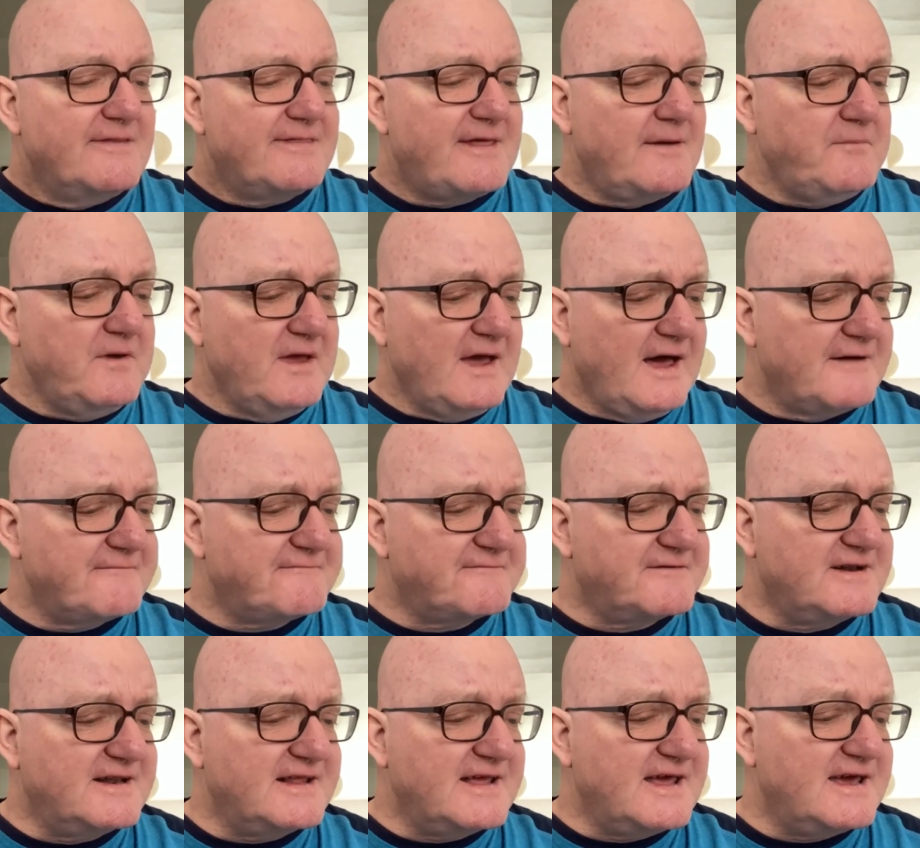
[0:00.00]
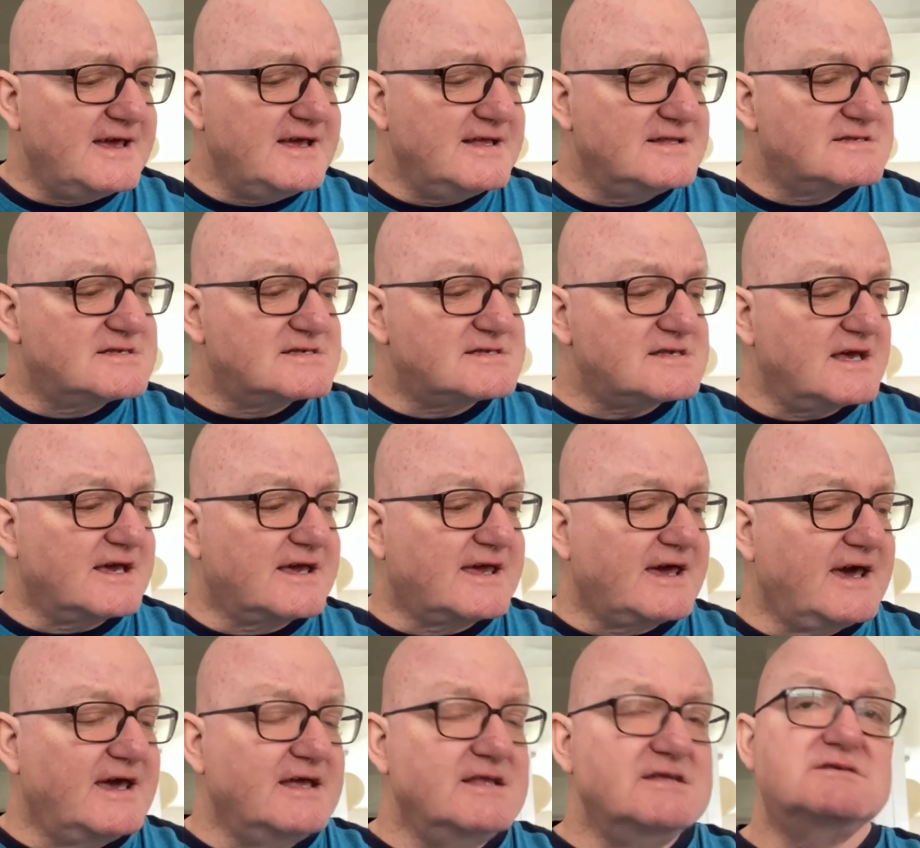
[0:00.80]
Then we have Leeds
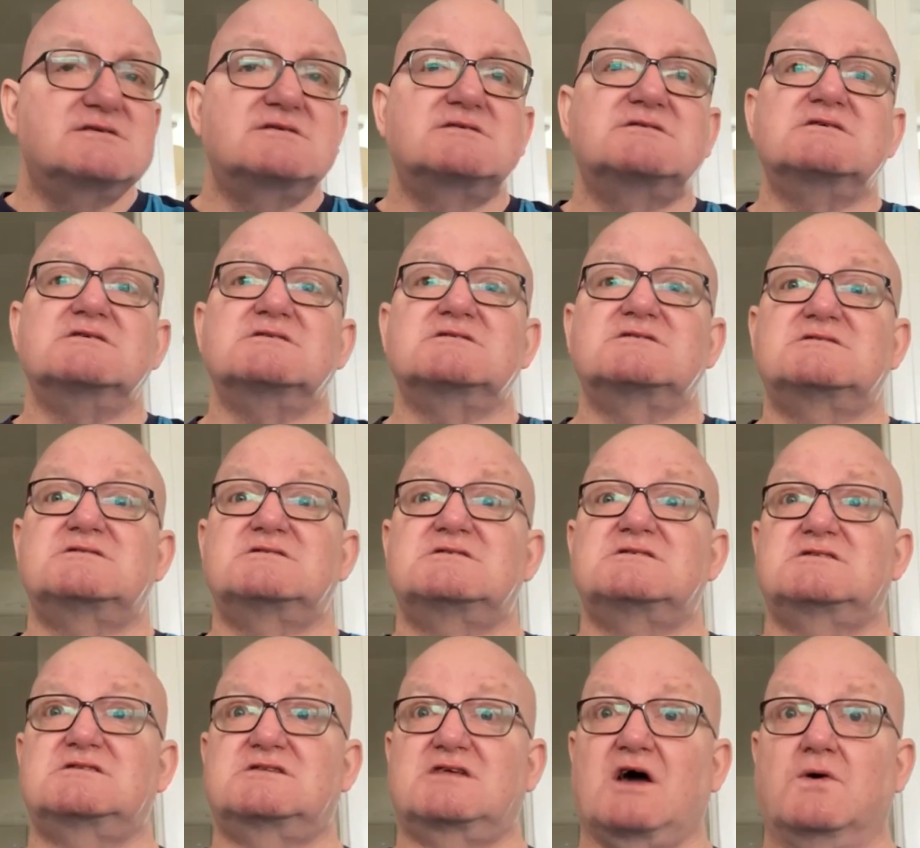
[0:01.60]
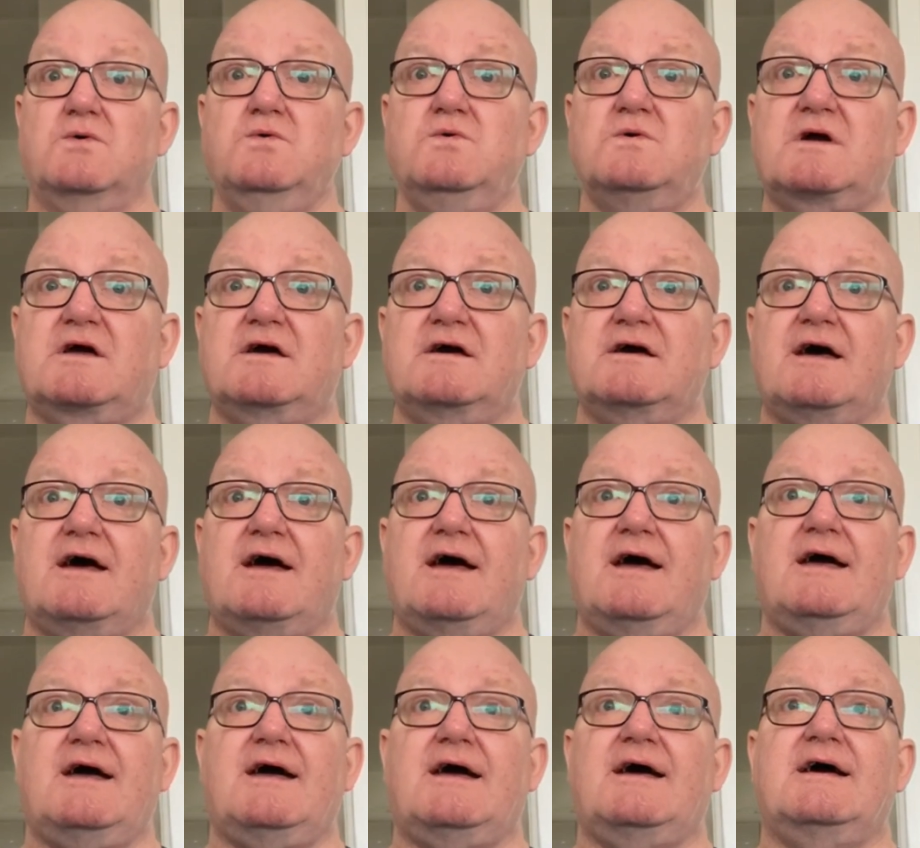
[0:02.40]
against Stoke,
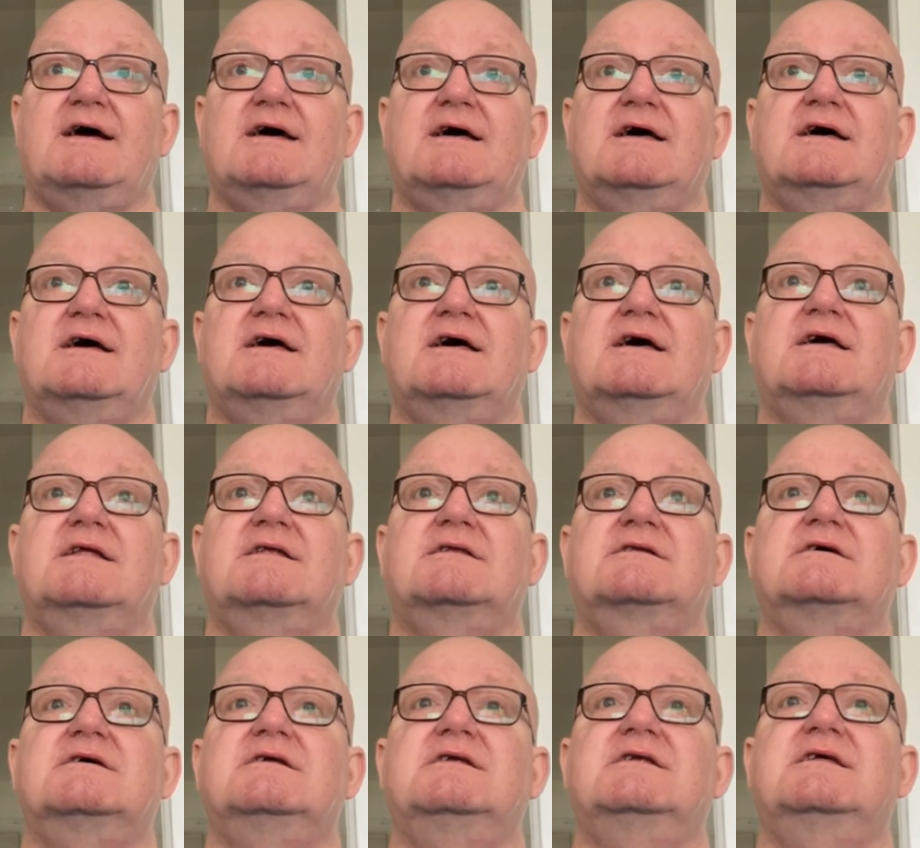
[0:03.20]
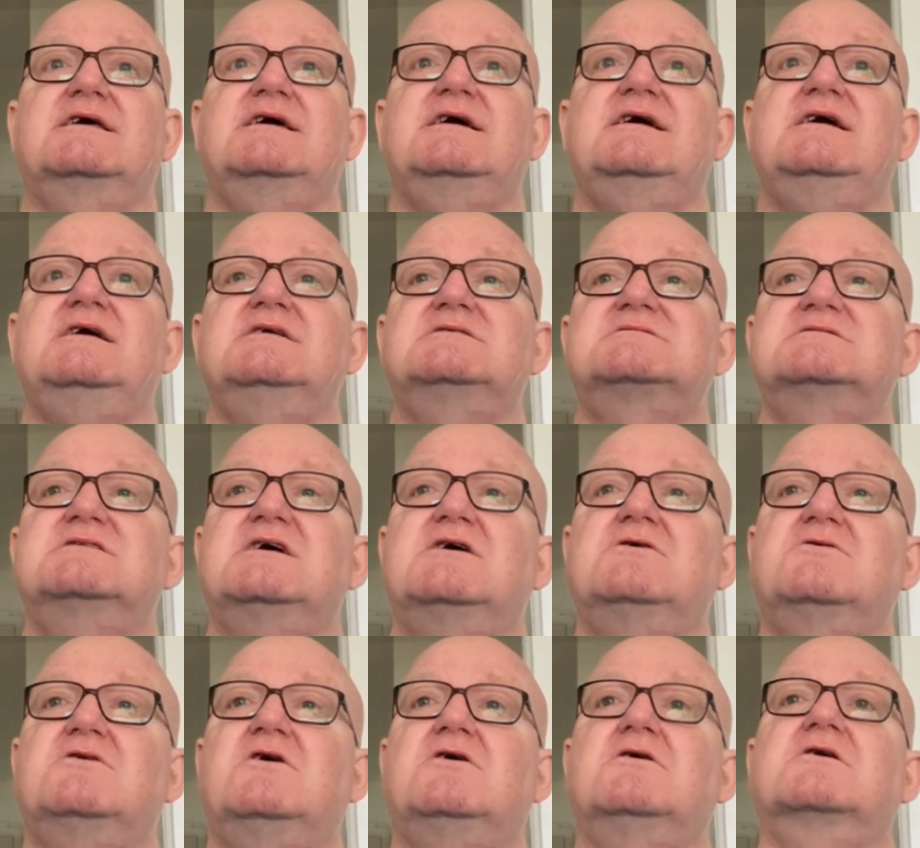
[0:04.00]
and Leeds
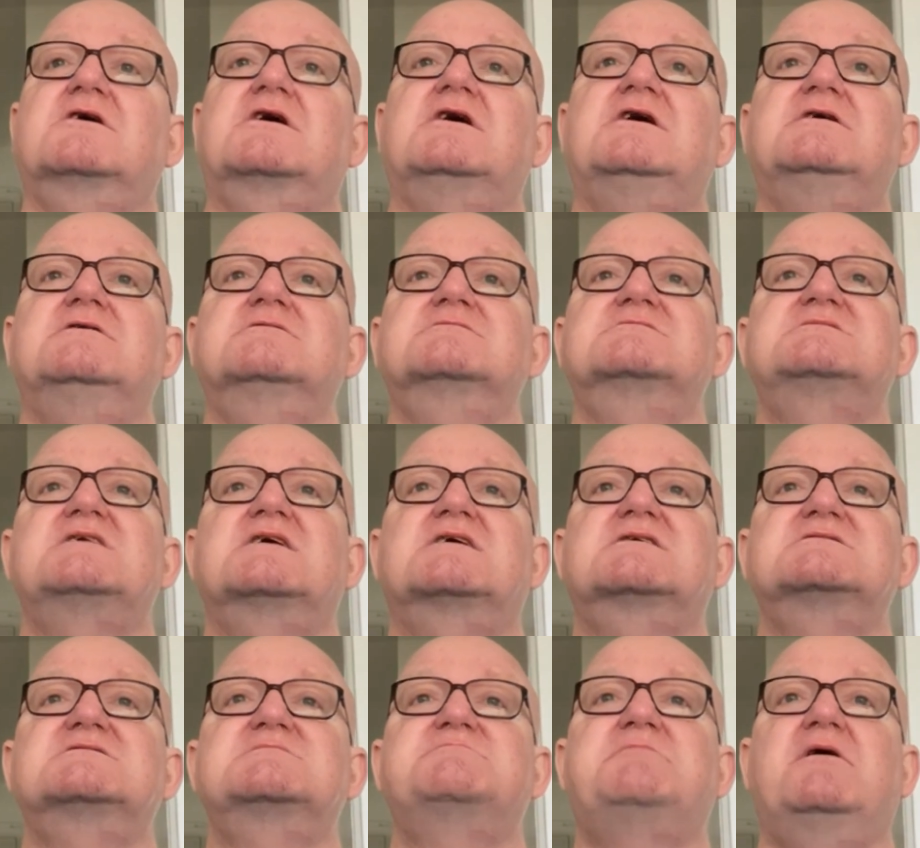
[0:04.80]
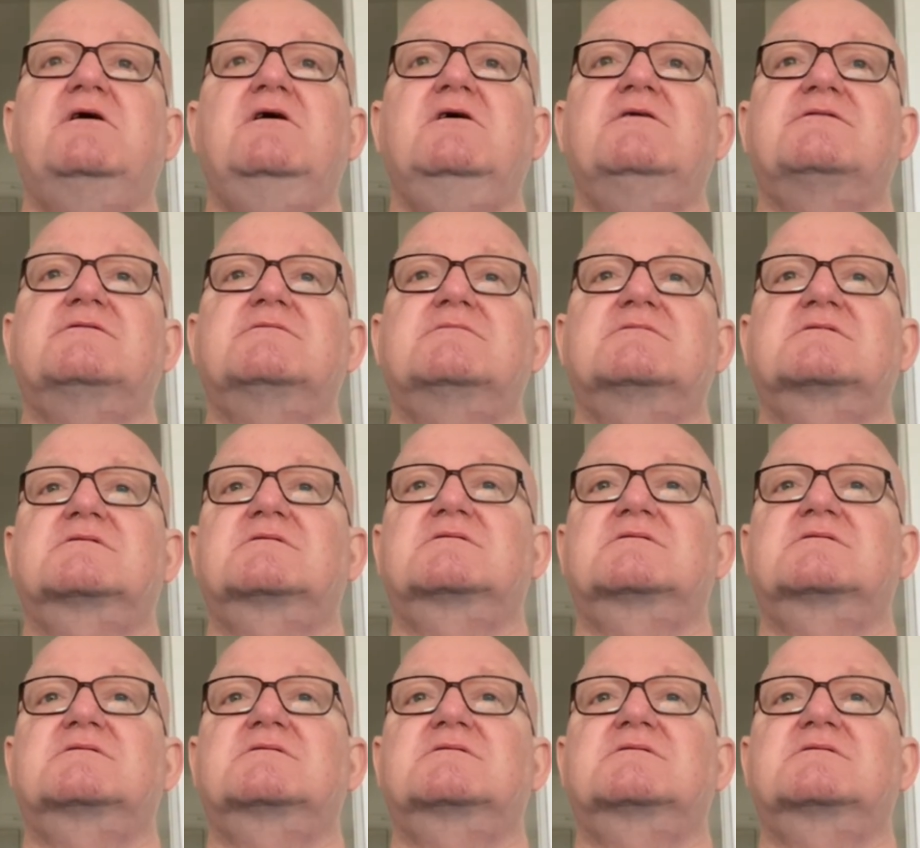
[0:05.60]
no longer own second spot.